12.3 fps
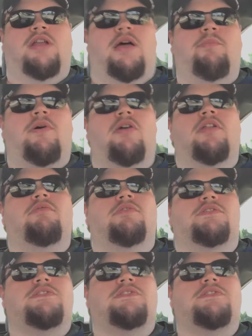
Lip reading: I bought it was